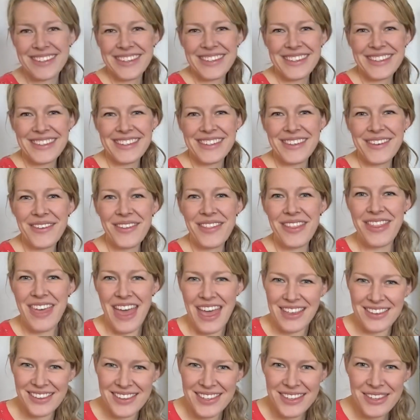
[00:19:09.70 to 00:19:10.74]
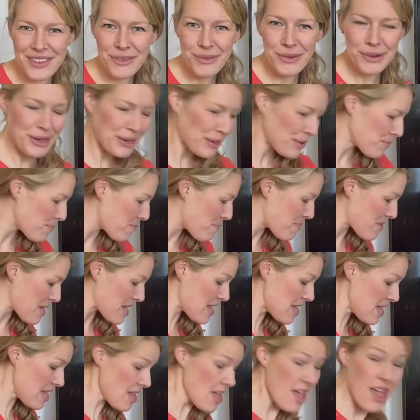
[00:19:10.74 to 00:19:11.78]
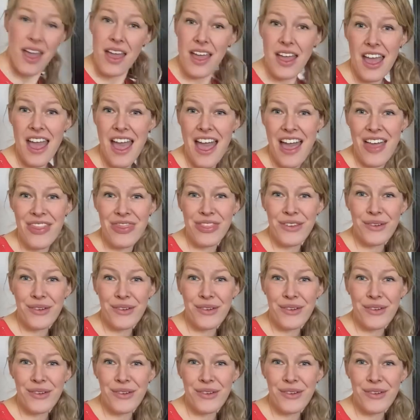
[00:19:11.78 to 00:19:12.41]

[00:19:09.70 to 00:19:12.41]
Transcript: So that's the word be and the